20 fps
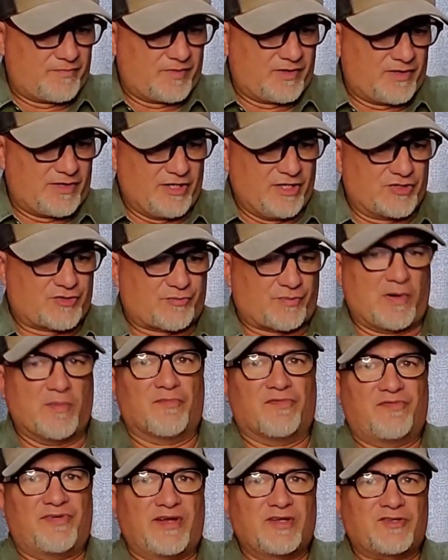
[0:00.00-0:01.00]
is from
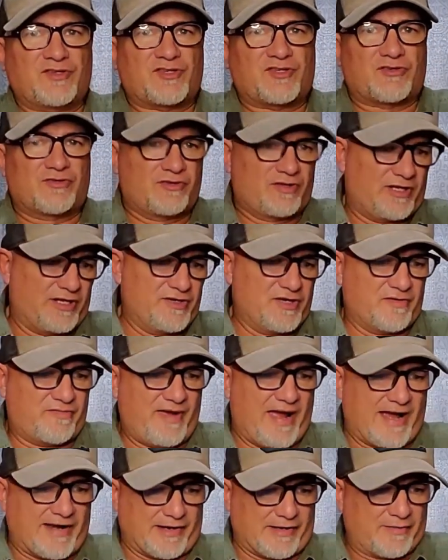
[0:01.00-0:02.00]
Vince in
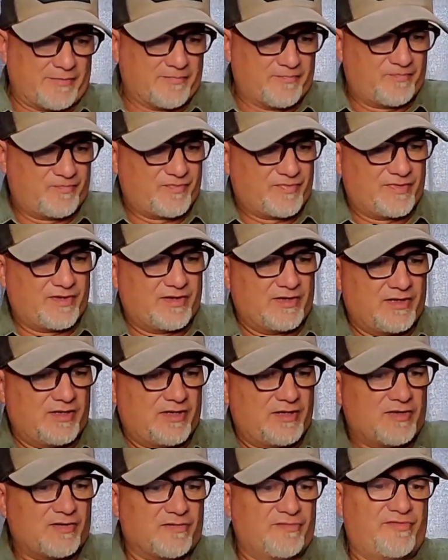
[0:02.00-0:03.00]
Nevada.
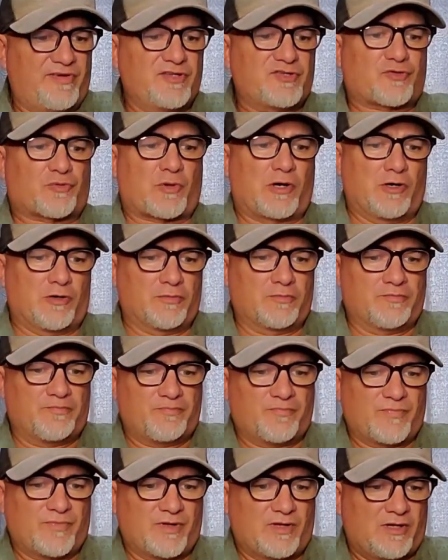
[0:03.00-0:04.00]
Vince wrote,
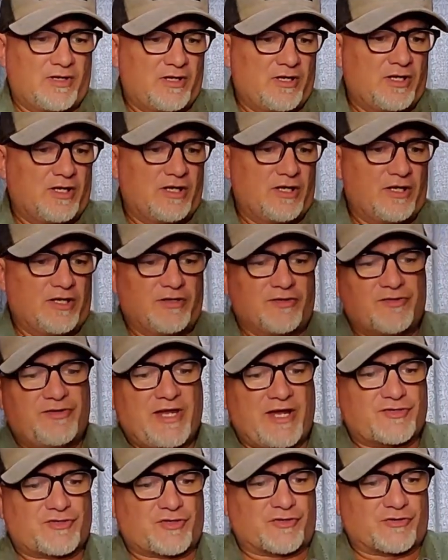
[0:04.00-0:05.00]

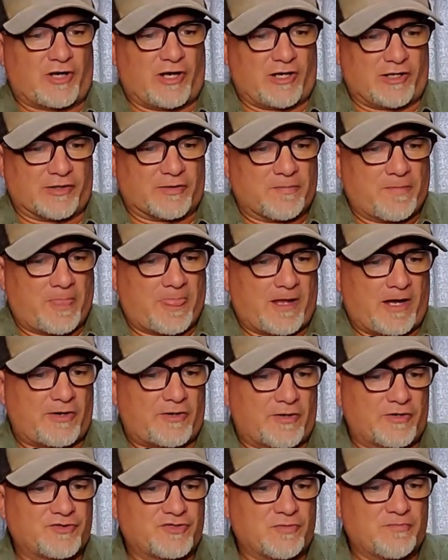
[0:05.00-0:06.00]
"Desert Dog, I
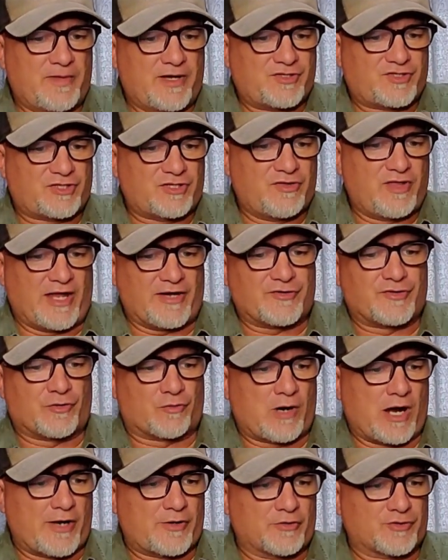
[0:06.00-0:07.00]
heard you mention that
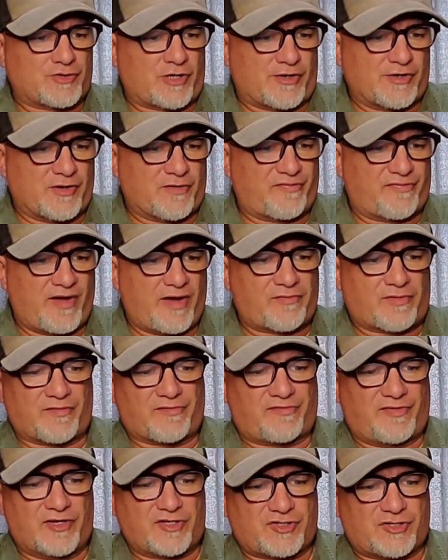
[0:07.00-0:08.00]
Dorados are your favorite
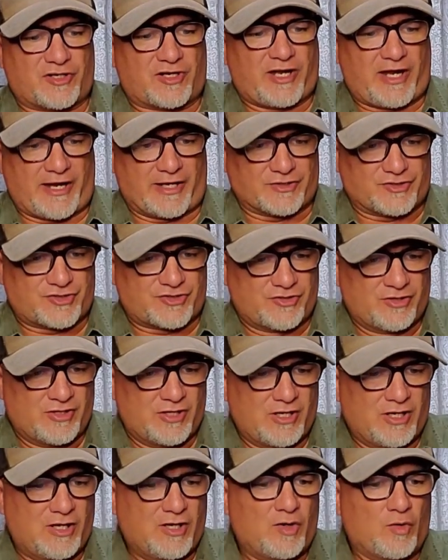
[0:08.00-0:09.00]
fish to catch.
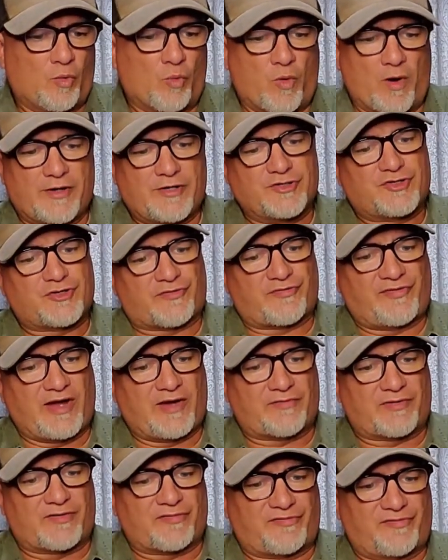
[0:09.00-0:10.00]
What is your
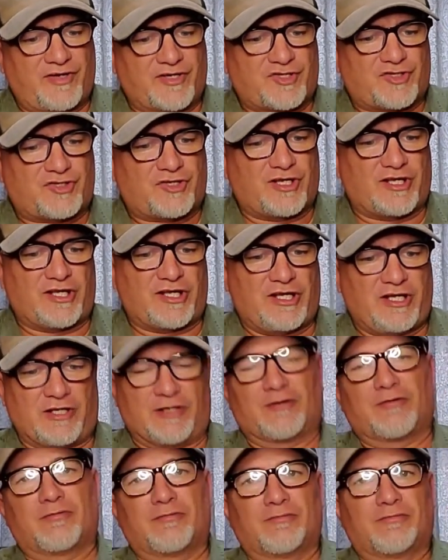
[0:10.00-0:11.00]
favorite fish to
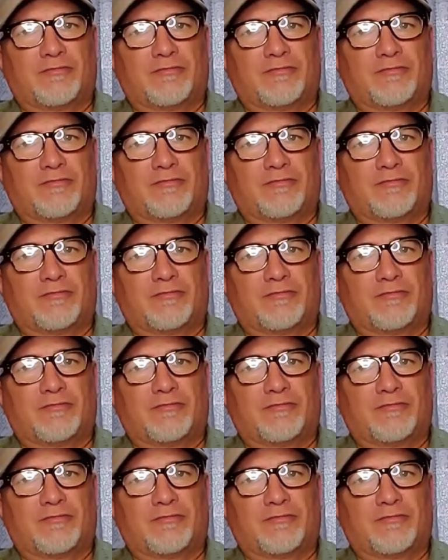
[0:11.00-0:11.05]
eat?"